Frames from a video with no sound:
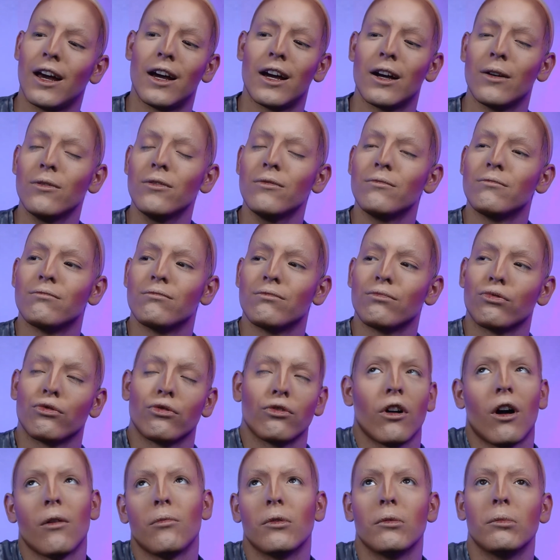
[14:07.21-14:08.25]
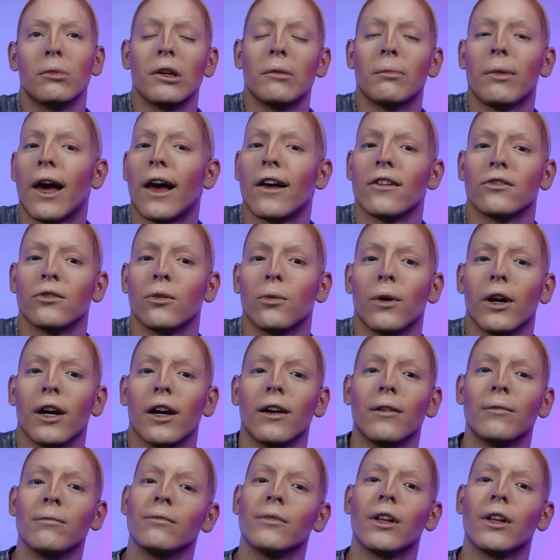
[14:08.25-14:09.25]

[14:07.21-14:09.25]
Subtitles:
I would probably pass away.